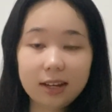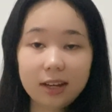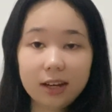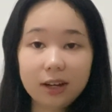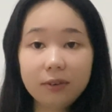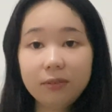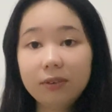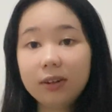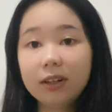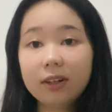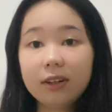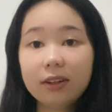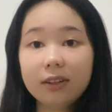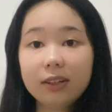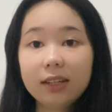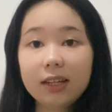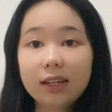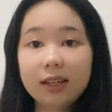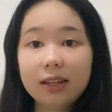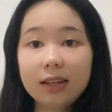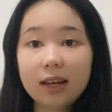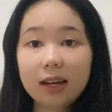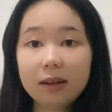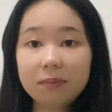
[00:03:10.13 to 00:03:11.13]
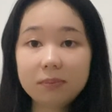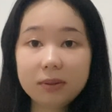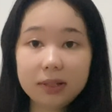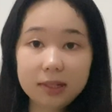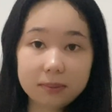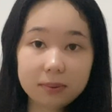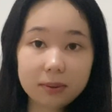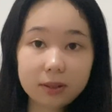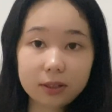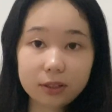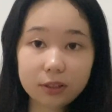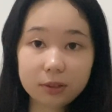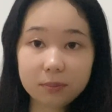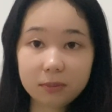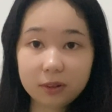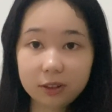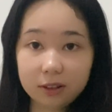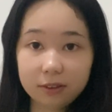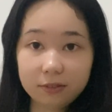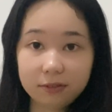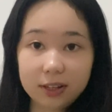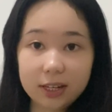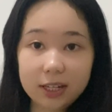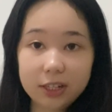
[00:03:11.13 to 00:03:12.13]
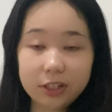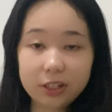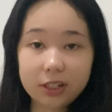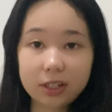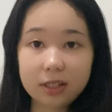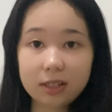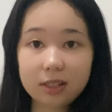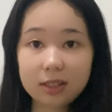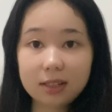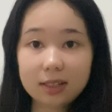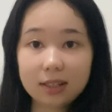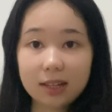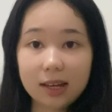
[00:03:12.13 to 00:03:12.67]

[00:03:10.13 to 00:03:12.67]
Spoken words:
we're looking at people's motivations